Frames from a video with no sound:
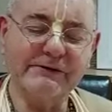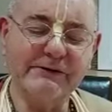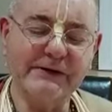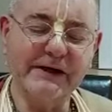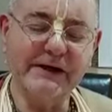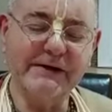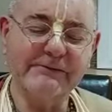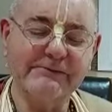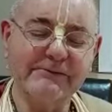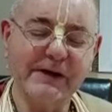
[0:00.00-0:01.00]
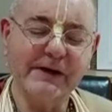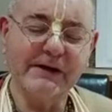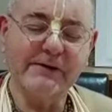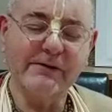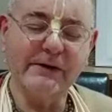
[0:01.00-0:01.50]
of a day
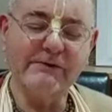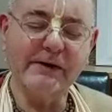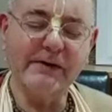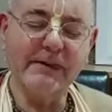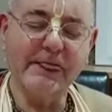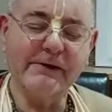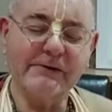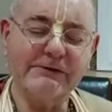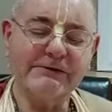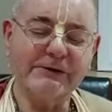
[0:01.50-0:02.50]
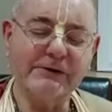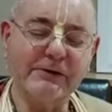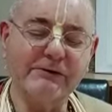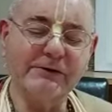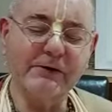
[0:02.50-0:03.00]
when Krishna
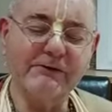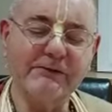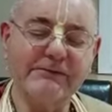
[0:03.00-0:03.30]
goes off